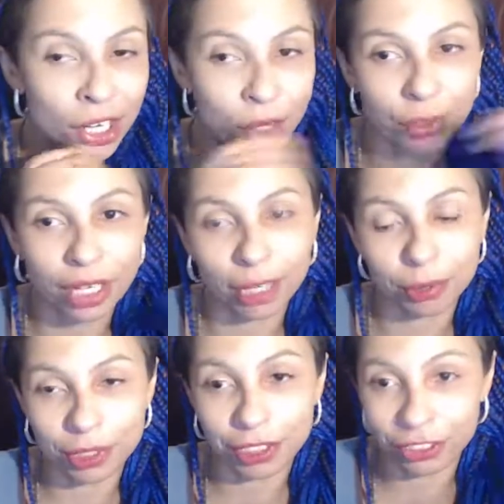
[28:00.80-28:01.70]
We're
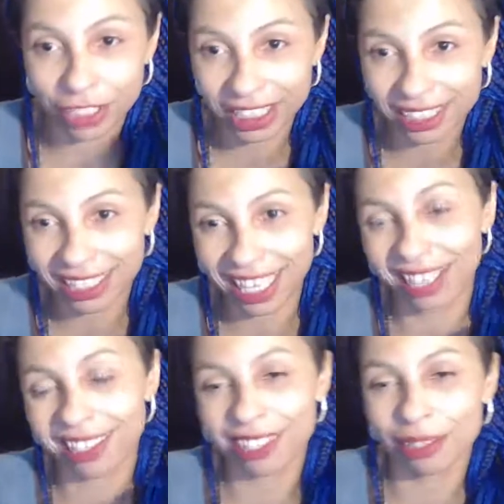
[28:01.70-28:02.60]
able to
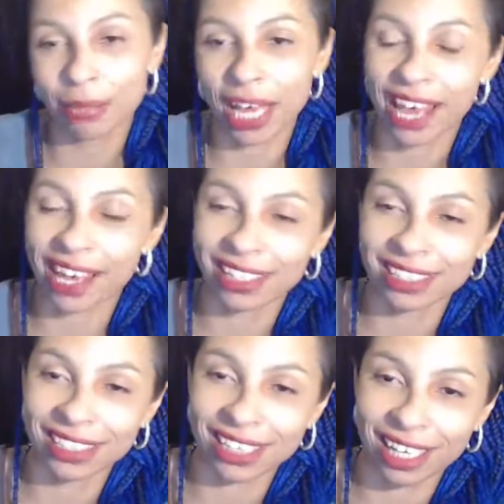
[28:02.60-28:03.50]
reconcile them and